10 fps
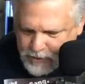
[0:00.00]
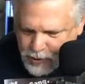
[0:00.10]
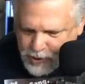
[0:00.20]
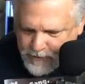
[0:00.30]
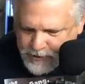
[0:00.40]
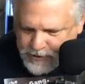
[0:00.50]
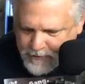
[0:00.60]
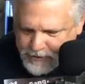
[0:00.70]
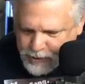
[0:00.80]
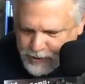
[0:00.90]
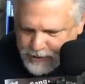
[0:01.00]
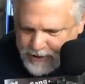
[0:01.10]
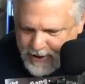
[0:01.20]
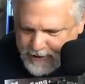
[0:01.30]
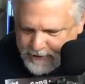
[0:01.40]
turned up the temperature in the
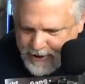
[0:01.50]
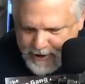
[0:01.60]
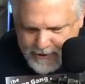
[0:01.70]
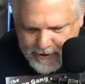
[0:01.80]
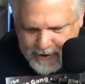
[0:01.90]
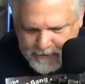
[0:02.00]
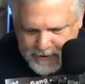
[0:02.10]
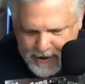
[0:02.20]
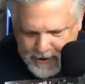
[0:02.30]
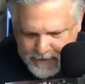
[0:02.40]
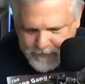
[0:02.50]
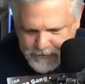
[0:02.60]
tank, and added API